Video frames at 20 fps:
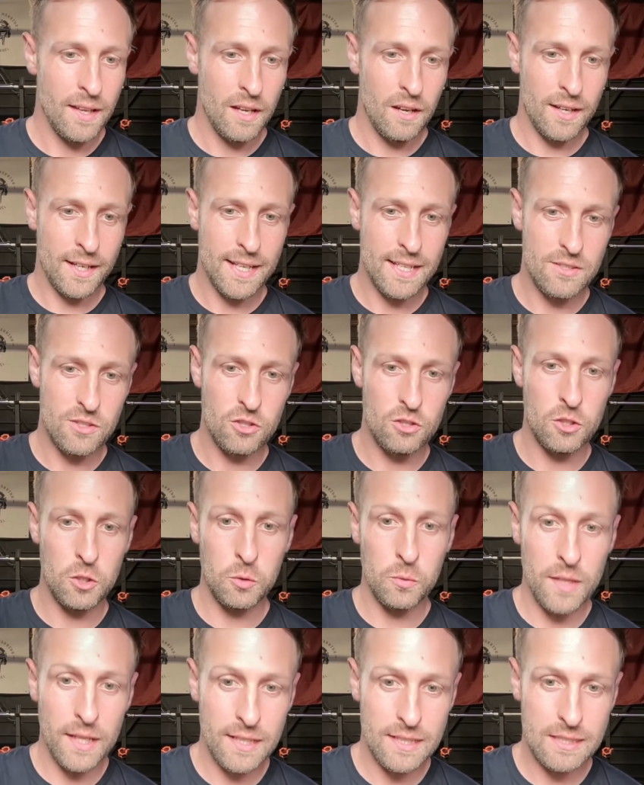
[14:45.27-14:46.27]
I get to do
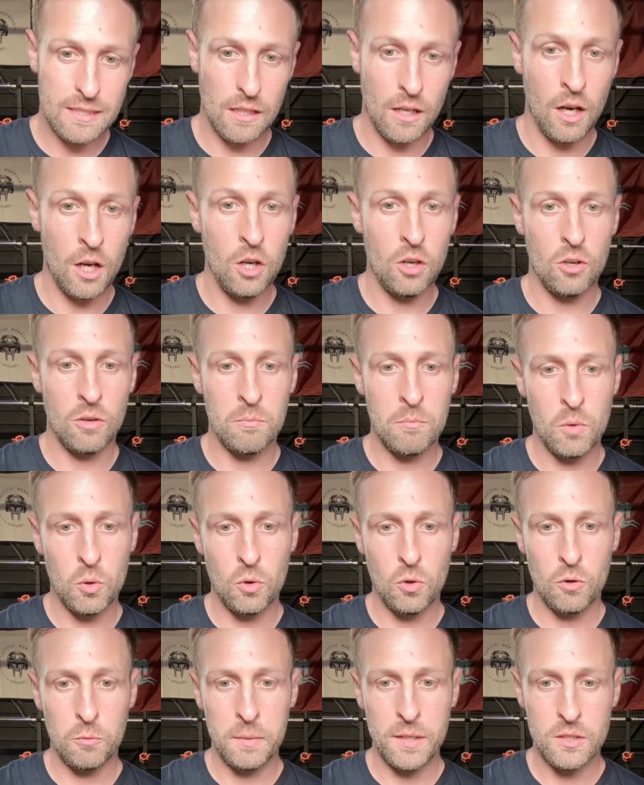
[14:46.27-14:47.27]
this a lot
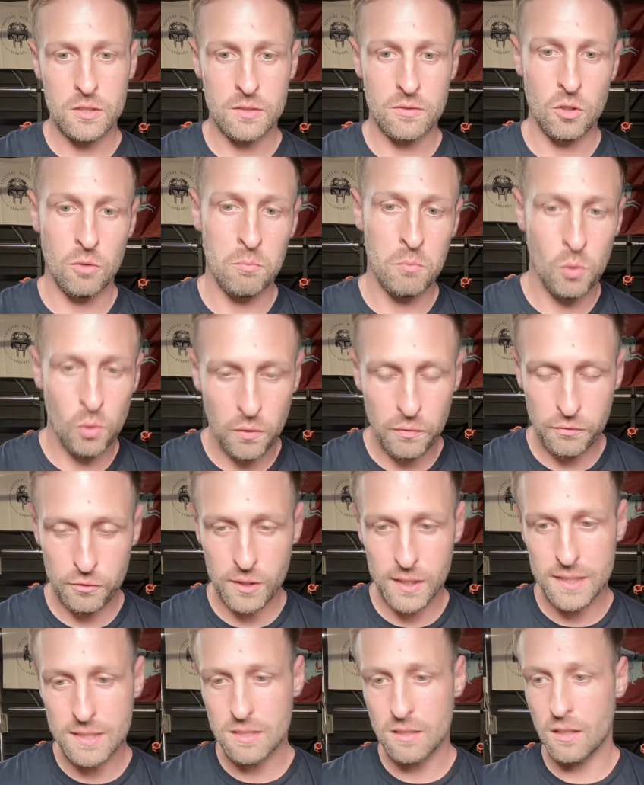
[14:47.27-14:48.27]
more because I've got more
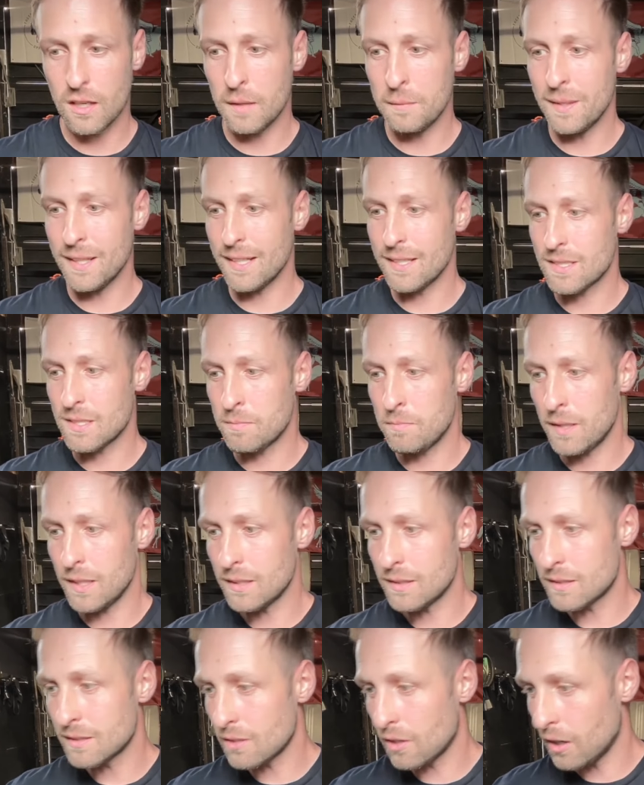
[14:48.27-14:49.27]
free time. I get to
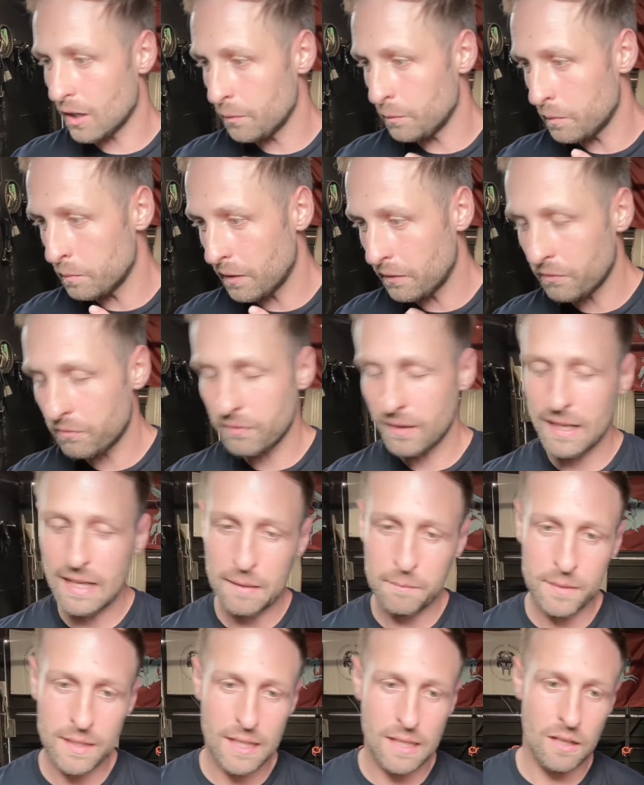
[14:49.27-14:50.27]
spend time with my
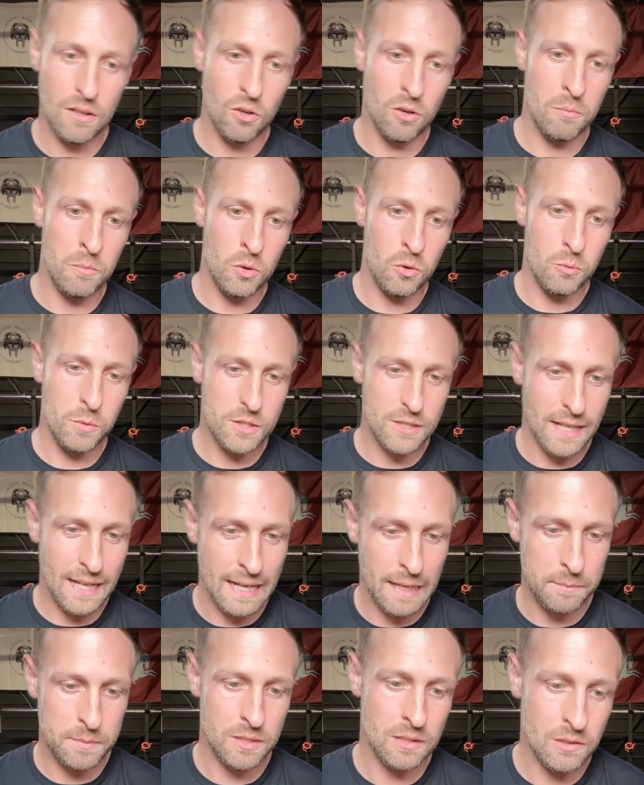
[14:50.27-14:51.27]
family a lot more, which I
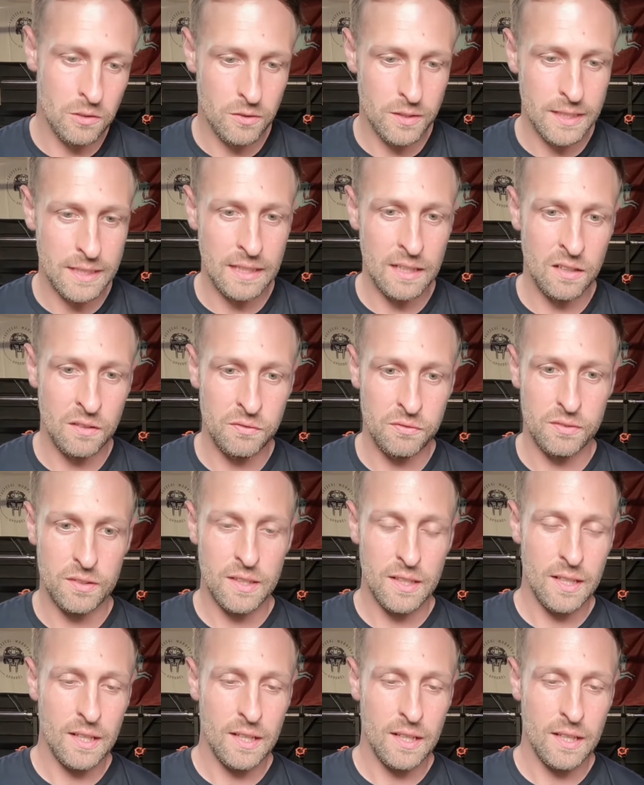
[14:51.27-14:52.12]
absolutely love.